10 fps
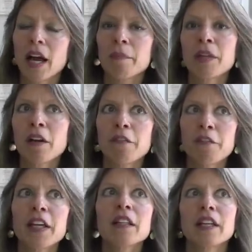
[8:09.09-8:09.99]
I'm not
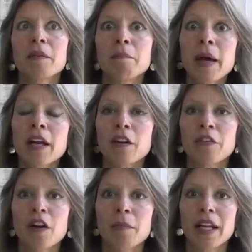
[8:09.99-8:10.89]
feeling better
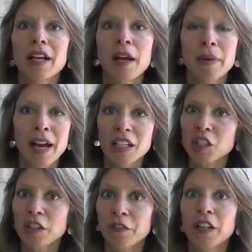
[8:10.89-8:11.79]
from it. I'm
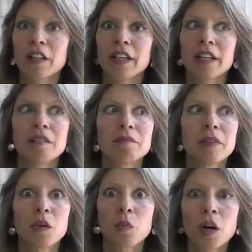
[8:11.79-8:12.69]
actually feeling
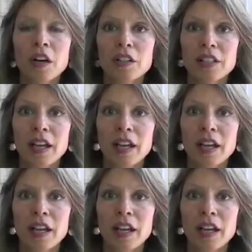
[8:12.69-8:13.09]
worse.